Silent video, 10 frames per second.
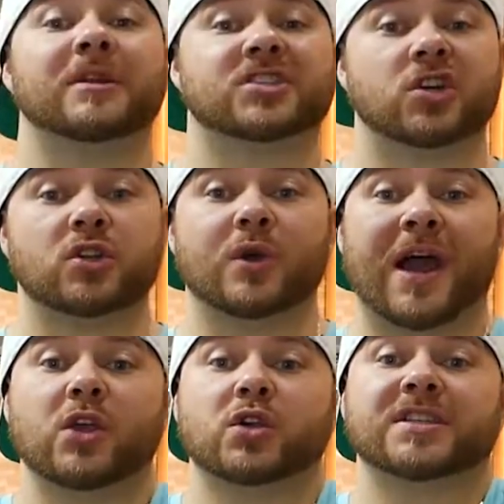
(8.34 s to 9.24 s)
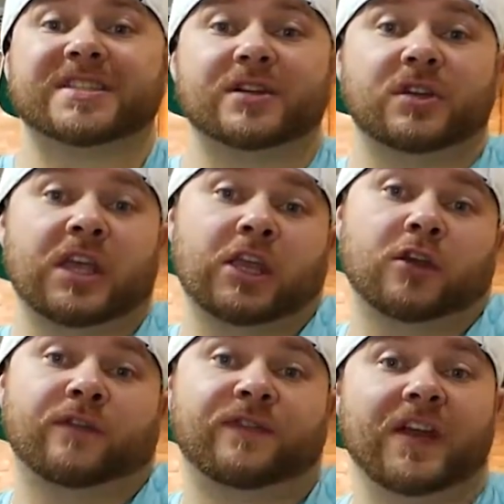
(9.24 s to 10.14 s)
gonna show you how you can still eat
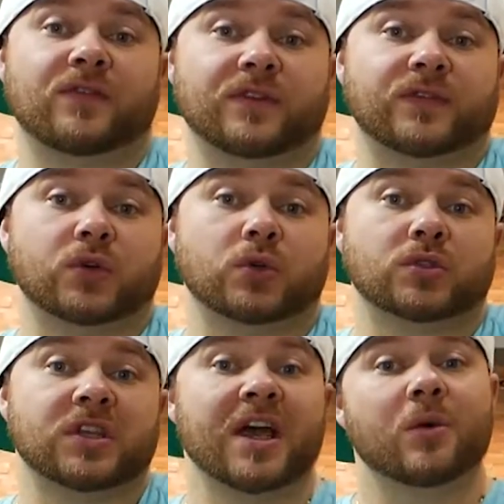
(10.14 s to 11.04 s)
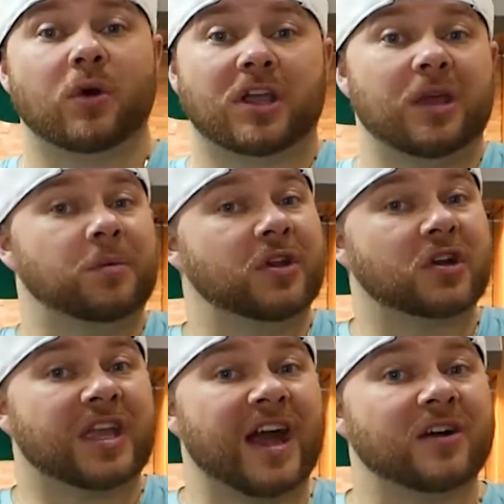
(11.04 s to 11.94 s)
your favorite foods while keeping your
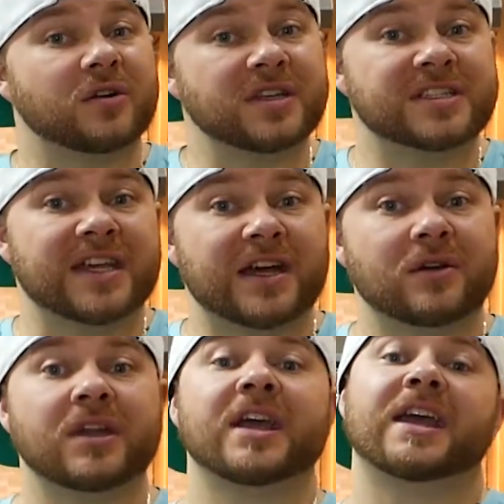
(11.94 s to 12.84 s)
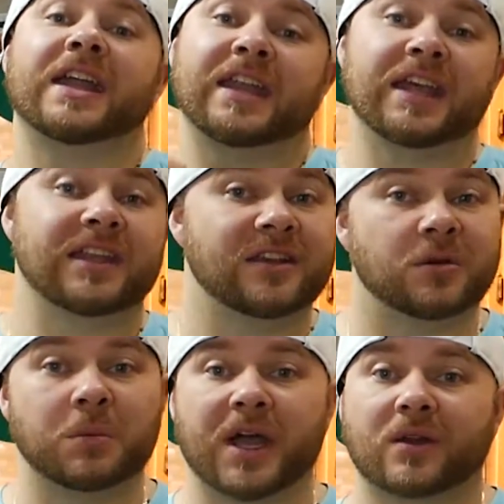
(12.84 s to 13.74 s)
calories down and hitting
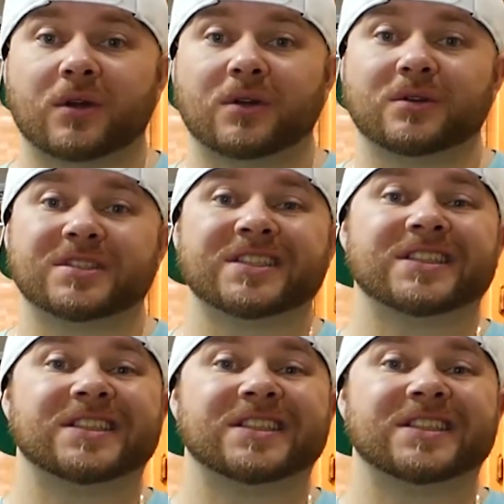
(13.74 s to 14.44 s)
your macros.